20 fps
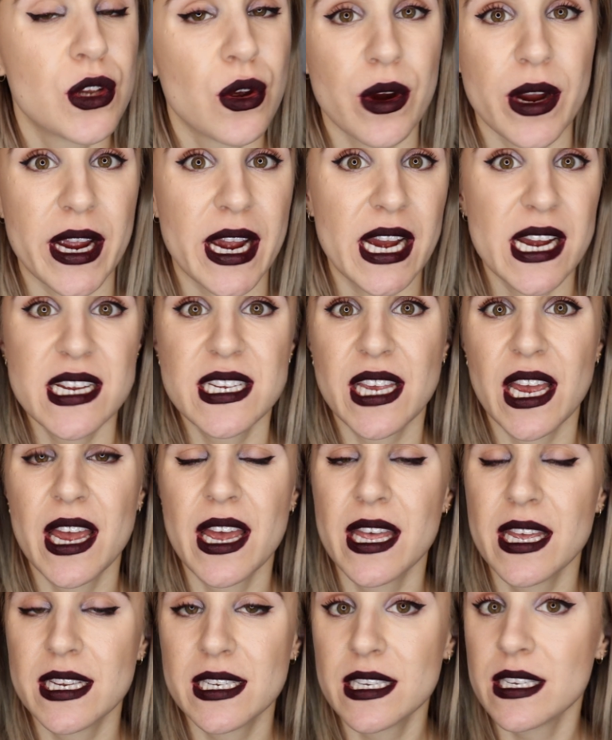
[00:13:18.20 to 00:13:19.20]
Sorry guys,
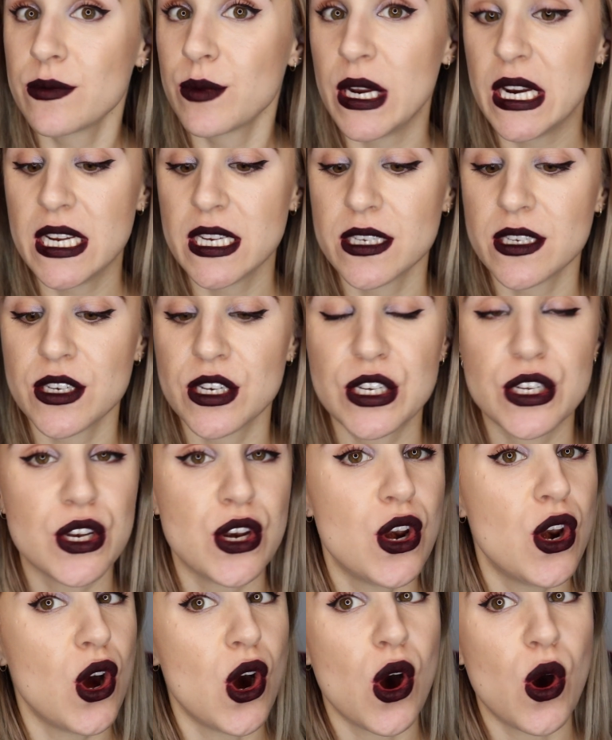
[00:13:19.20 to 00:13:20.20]
this one is just
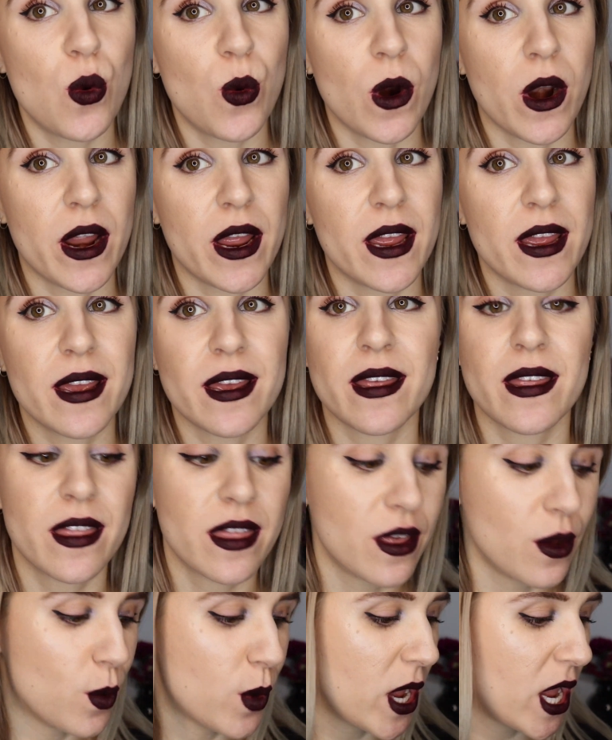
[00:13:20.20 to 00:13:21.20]
not working
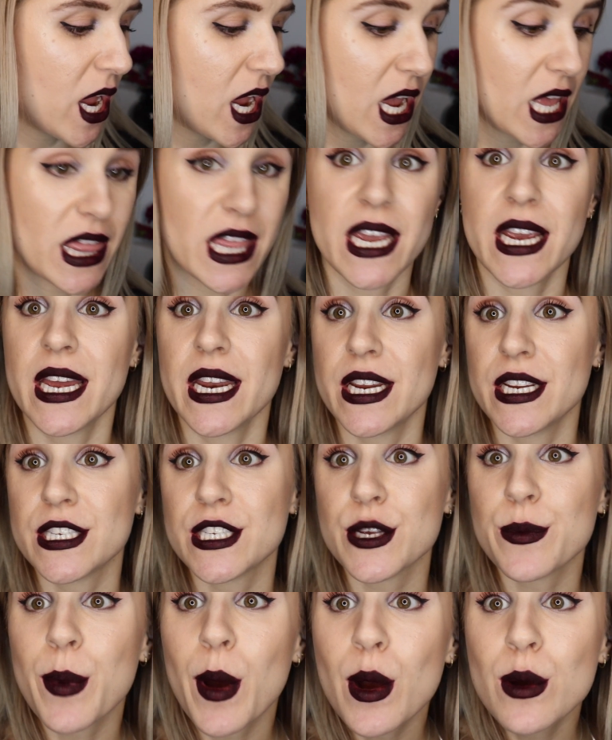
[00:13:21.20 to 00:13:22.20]
the way I think it is
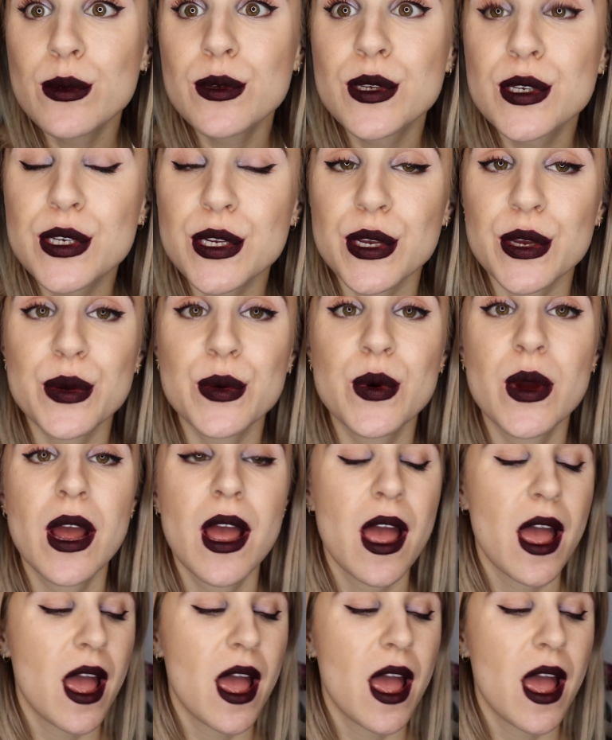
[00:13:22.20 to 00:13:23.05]
supposed to.